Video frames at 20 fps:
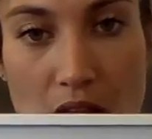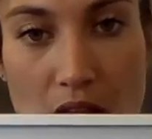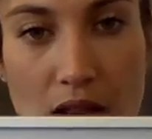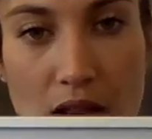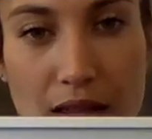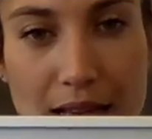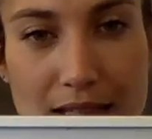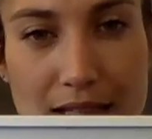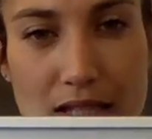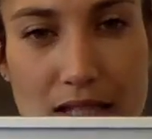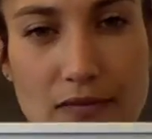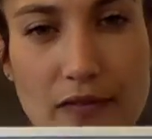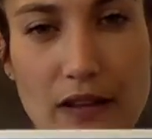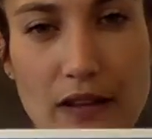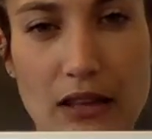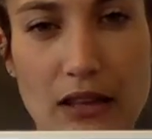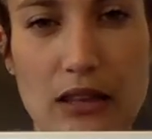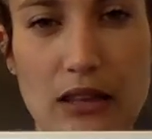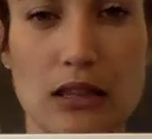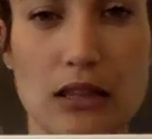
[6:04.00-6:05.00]
Let's fill
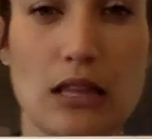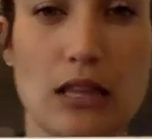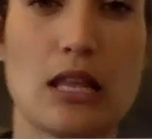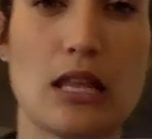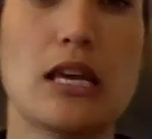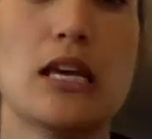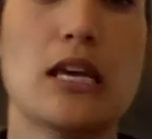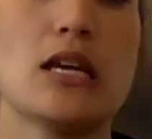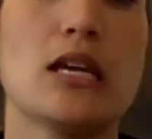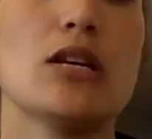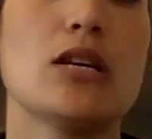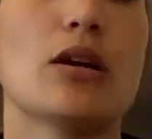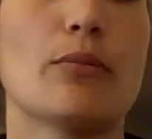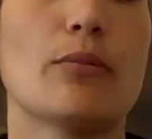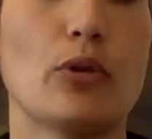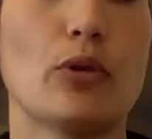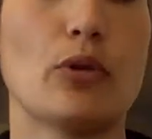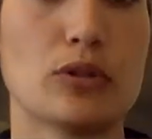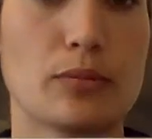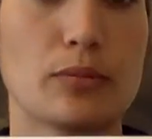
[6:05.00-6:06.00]
in our
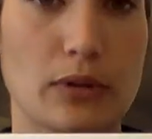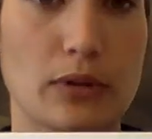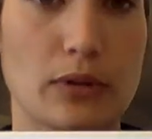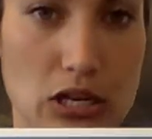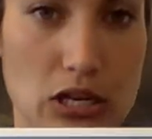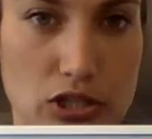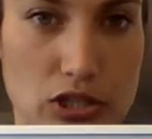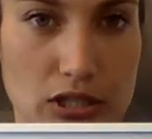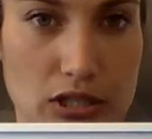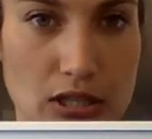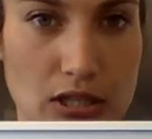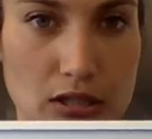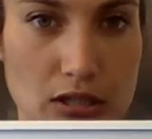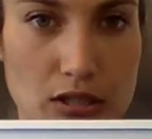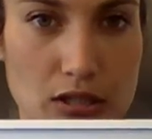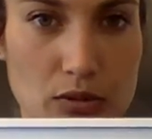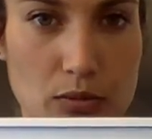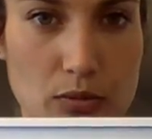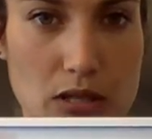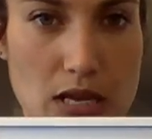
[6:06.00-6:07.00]
multiplication
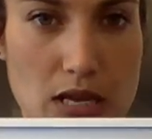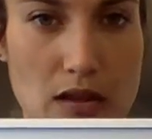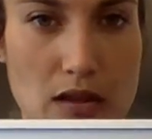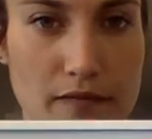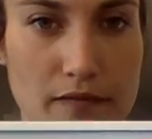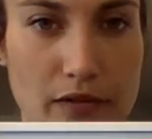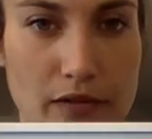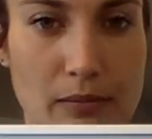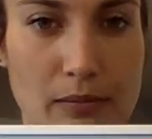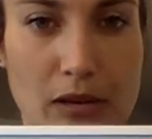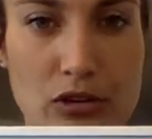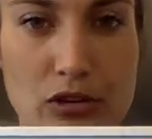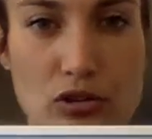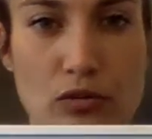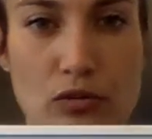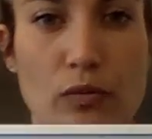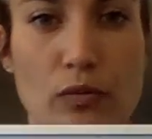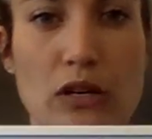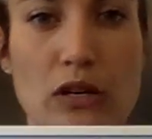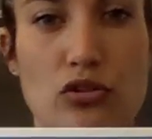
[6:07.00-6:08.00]
sentence with the
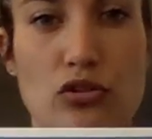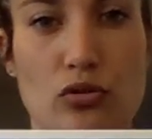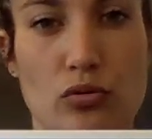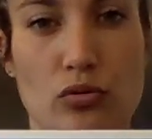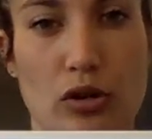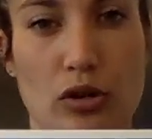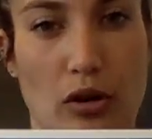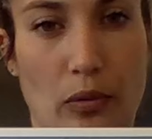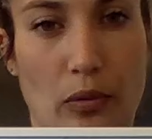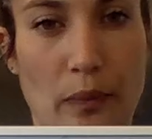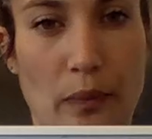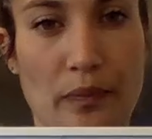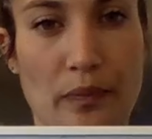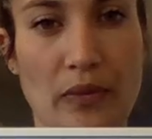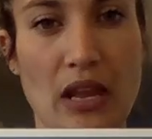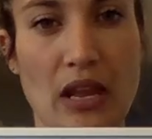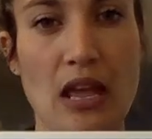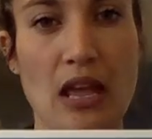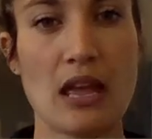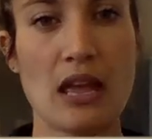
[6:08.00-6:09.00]
information we do know.
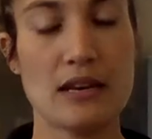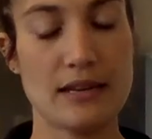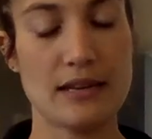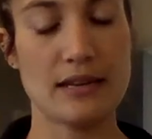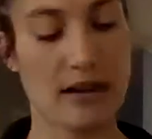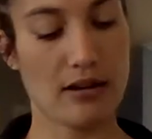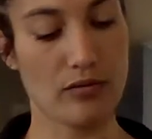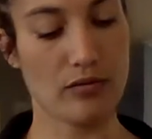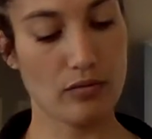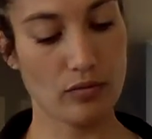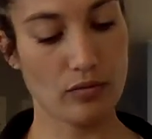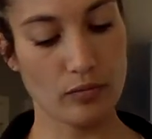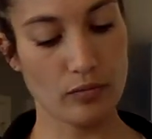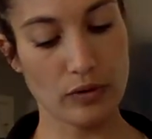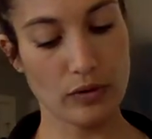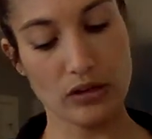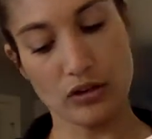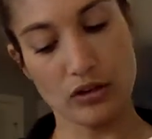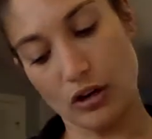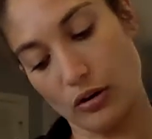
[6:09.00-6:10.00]
Now,
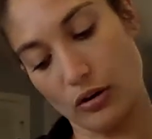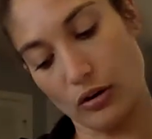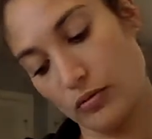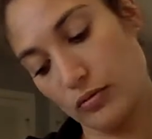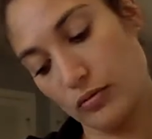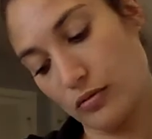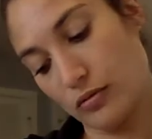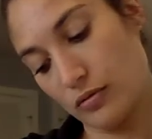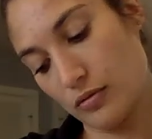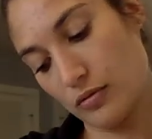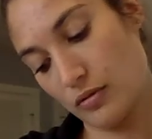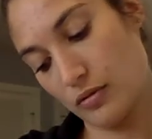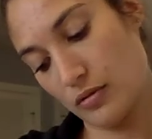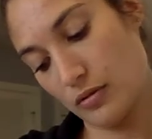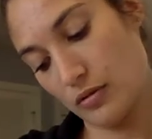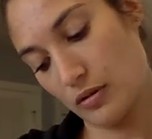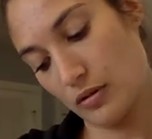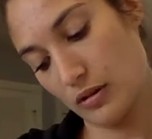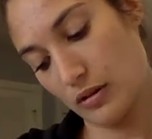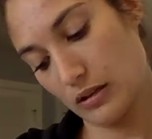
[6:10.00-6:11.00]
we know
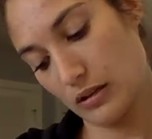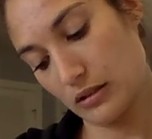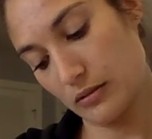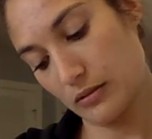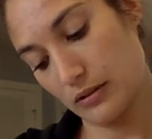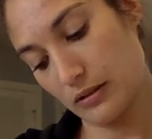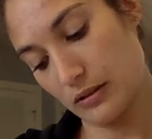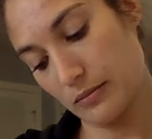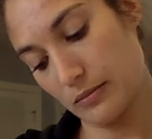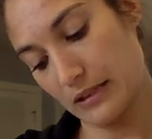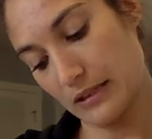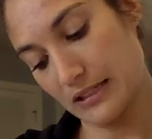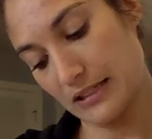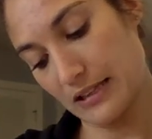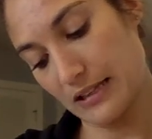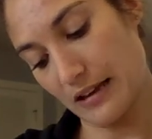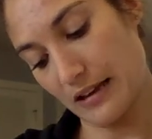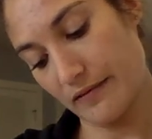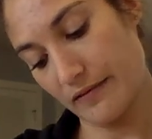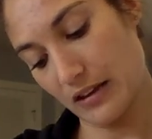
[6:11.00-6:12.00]
it's going to be
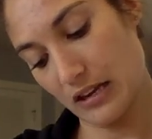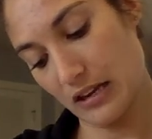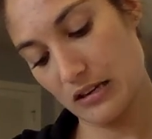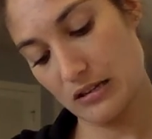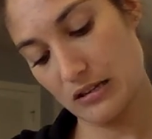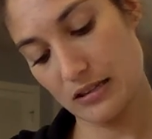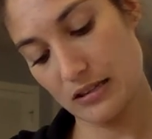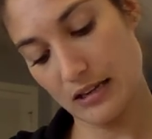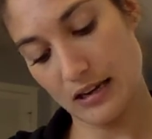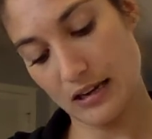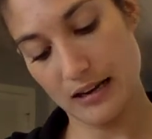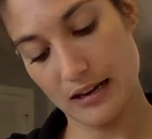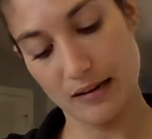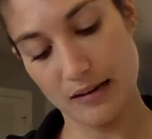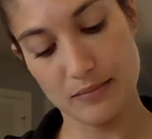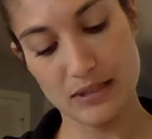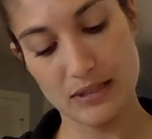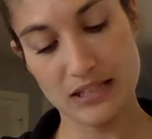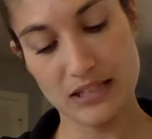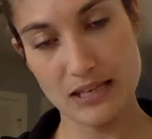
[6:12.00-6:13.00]
7
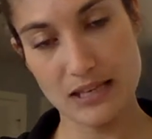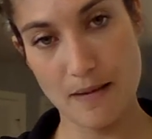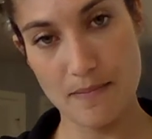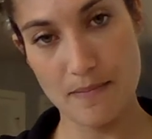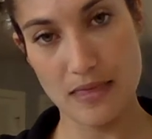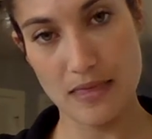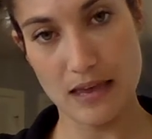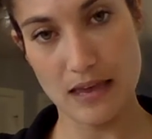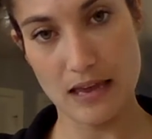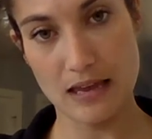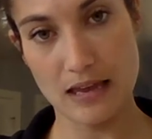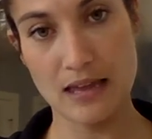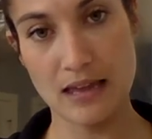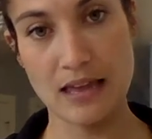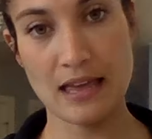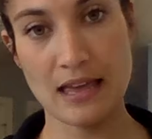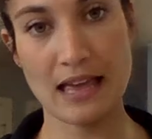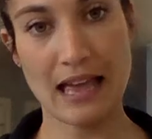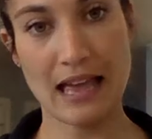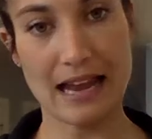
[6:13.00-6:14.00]
times something,
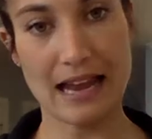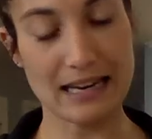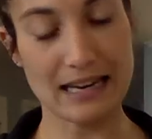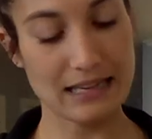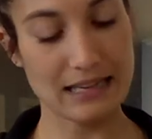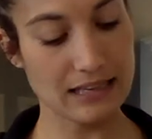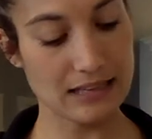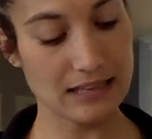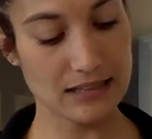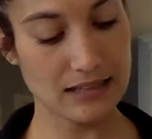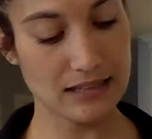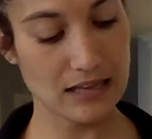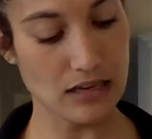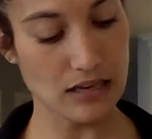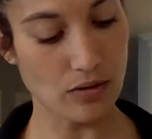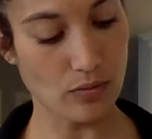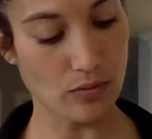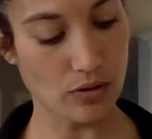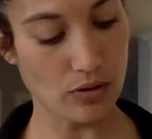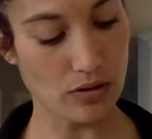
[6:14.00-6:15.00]
and it needs to
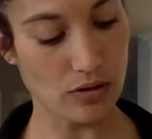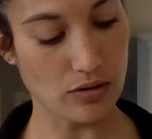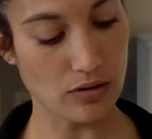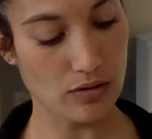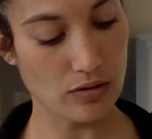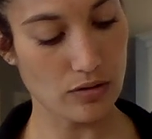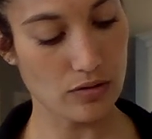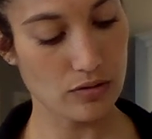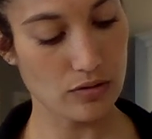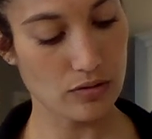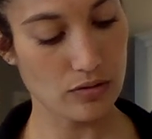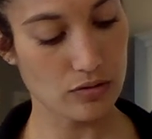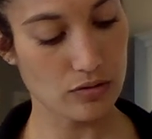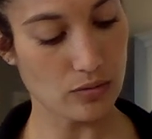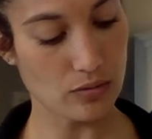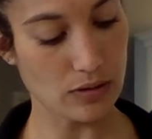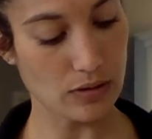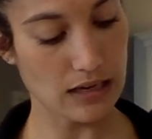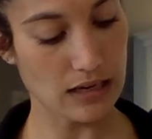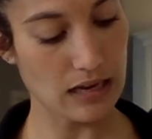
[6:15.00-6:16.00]
equal
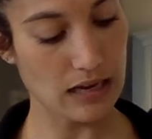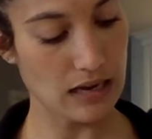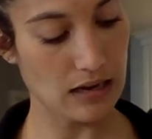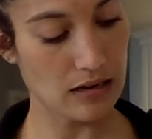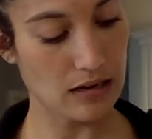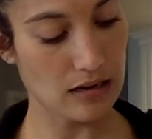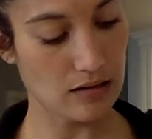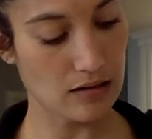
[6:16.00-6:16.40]
28.